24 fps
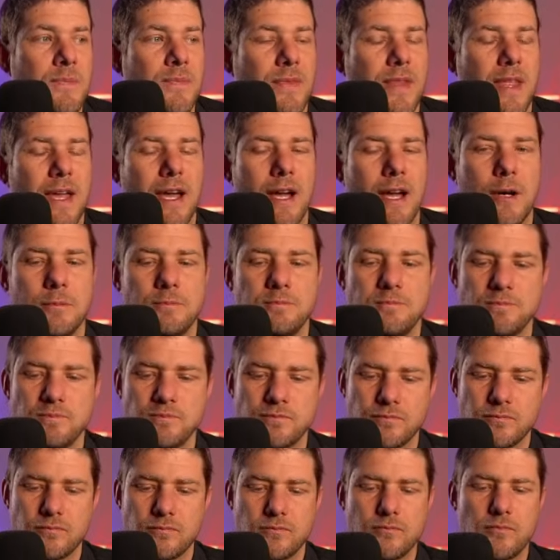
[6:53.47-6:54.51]
Now,
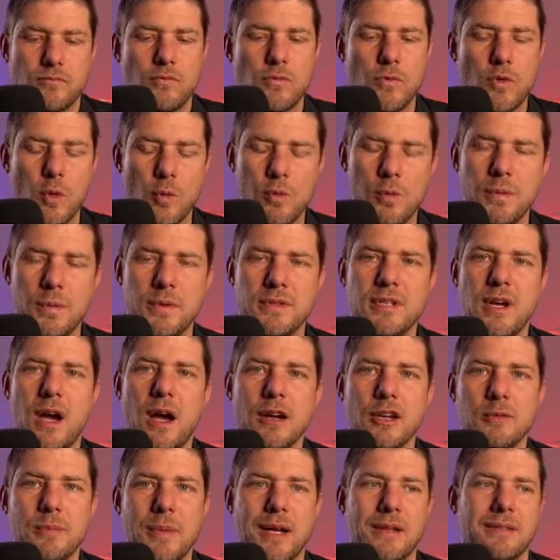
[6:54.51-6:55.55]
when we
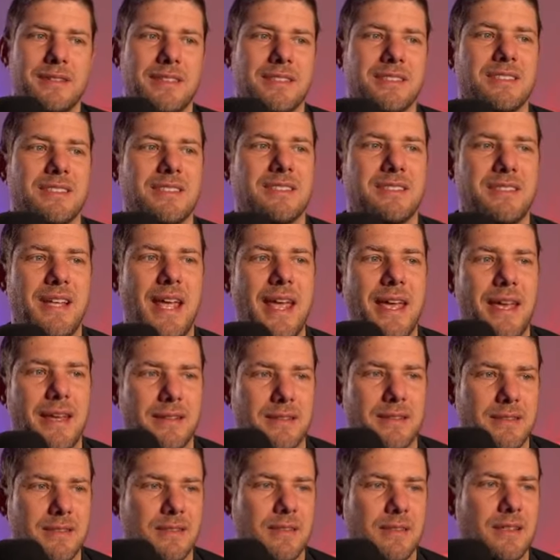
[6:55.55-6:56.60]
talk about the
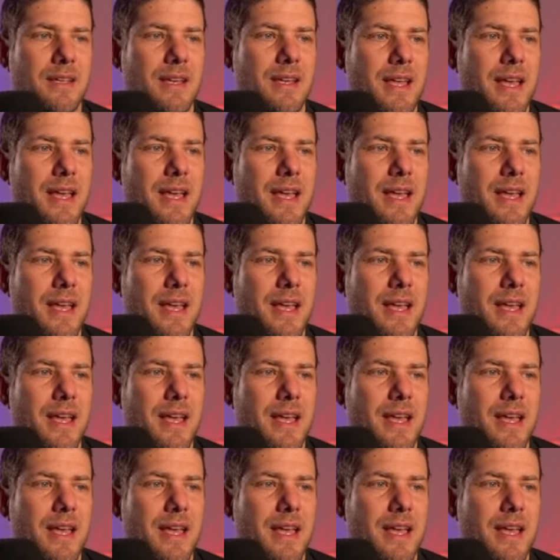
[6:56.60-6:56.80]
stance,